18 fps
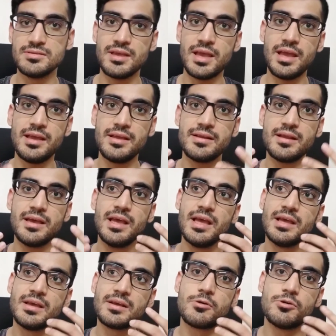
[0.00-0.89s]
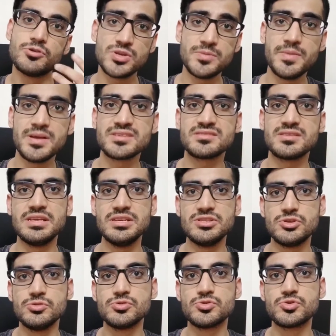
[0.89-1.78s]
and quotient banks
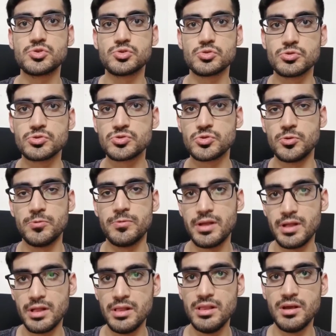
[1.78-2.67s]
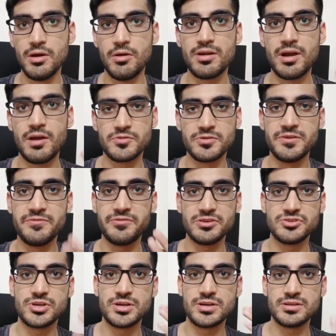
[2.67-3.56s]
teach you so well on how to
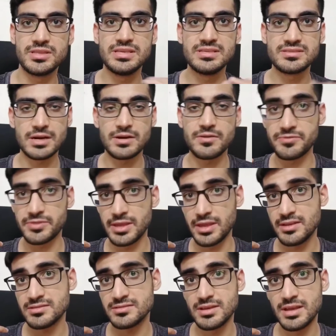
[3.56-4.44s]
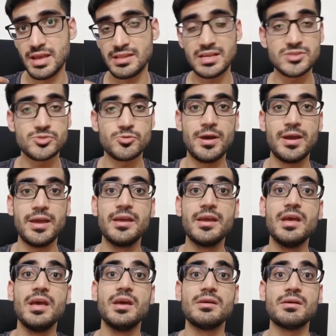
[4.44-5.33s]
differentiate these kind of things. And that's why
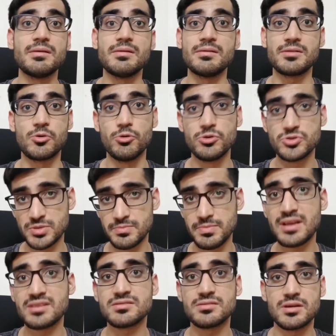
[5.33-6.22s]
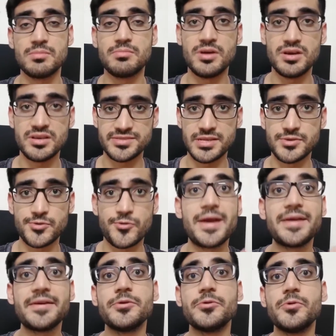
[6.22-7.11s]
Question banks are a must.
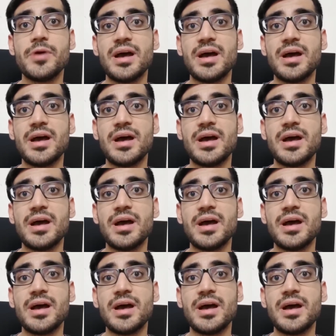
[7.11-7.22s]
Try to do